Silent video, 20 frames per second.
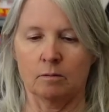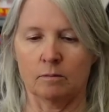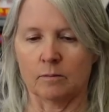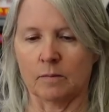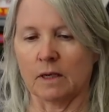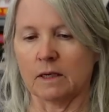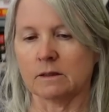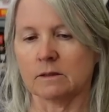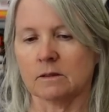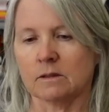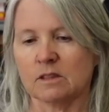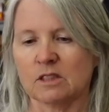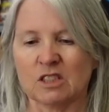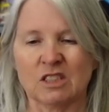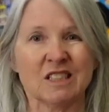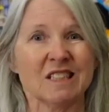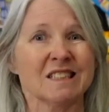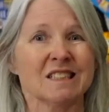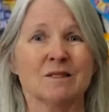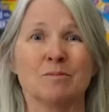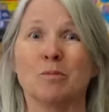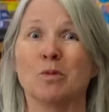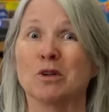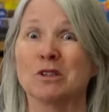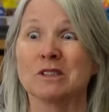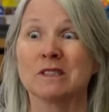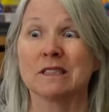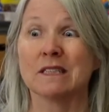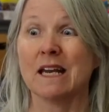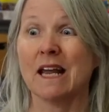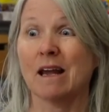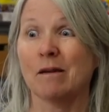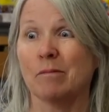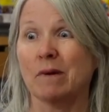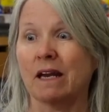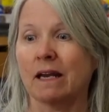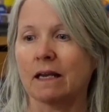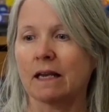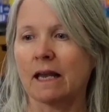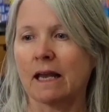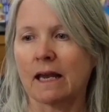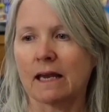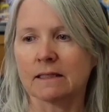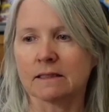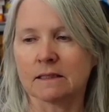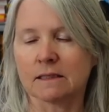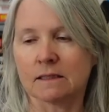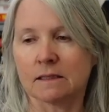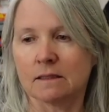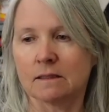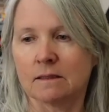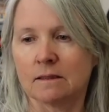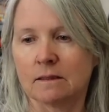But just more snapback hats